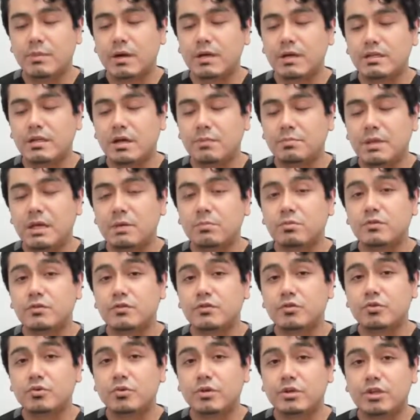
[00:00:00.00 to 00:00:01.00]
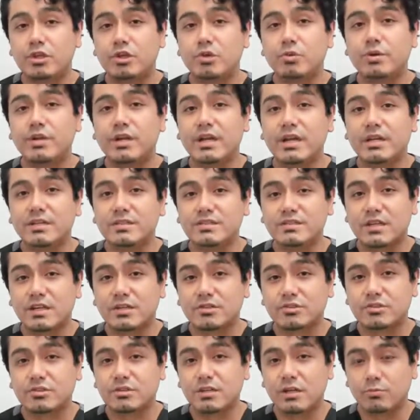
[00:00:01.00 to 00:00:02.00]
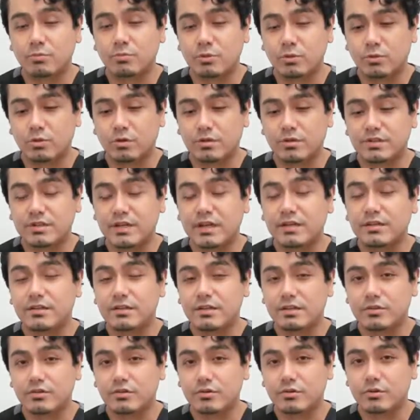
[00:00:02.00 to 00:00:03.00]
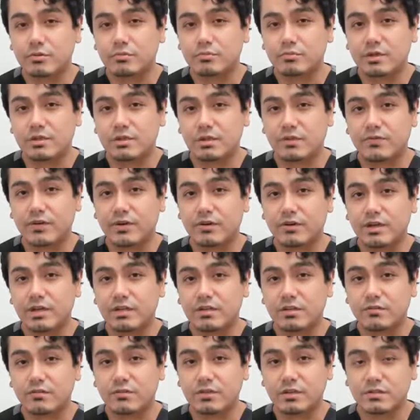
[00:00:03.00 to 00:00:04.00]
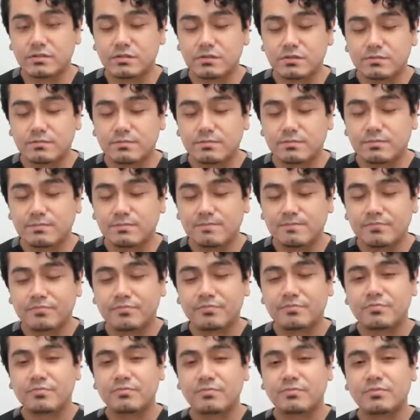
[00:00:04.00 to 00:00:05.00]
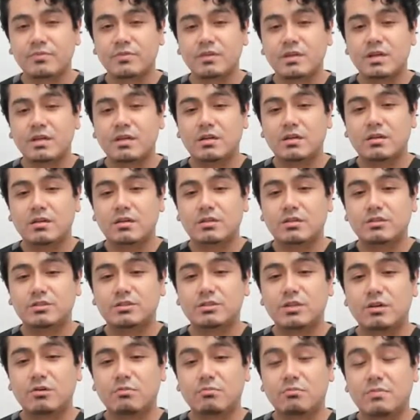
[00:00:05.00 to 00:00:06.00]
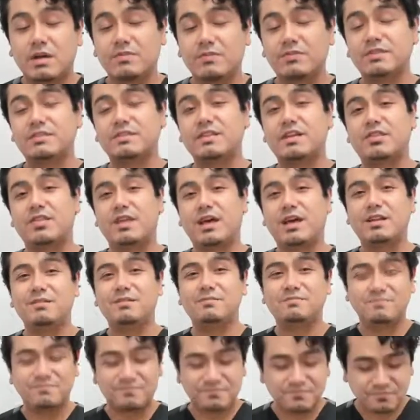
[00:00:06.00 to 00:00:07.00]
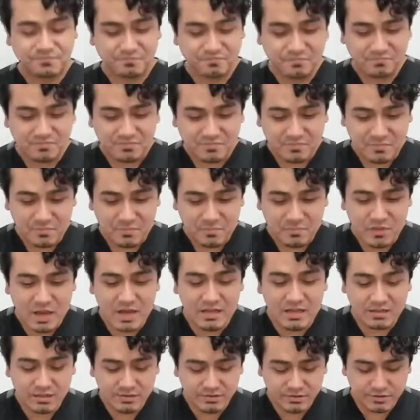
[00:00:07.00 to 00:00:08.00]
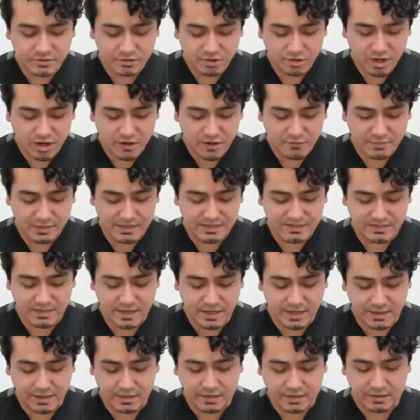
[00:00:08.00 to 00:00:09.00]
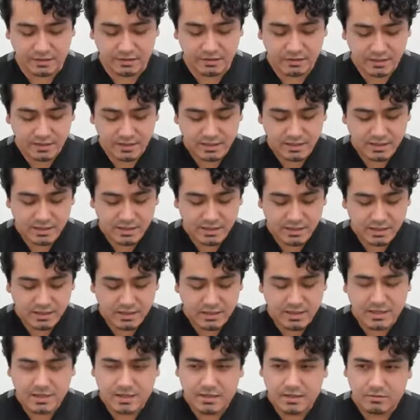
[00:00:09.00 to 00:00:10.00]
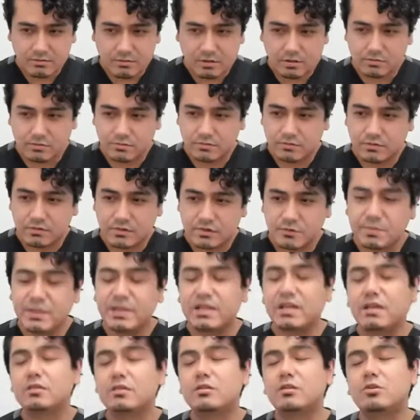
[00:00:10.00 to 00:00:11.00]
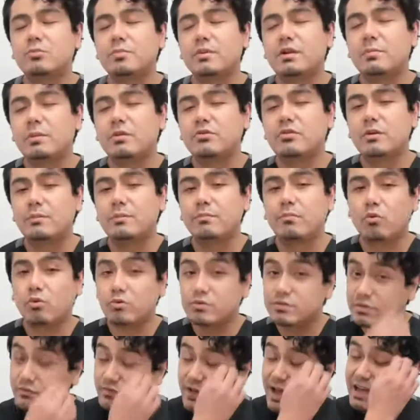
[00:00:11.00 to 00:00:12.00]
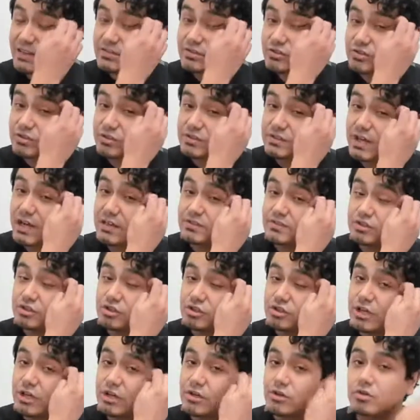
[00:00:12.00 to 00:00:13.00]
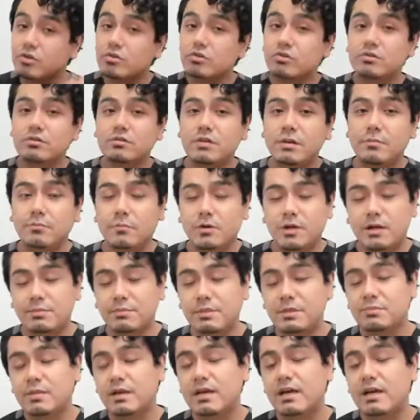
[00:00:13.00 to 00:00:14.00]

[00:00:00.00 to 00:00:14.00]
not be able to do the Q&A section that we were intending to at the very end of this. So having said that, I'd like to start off by saying, speaking a little bit about the importance of exercise in general. And what I mean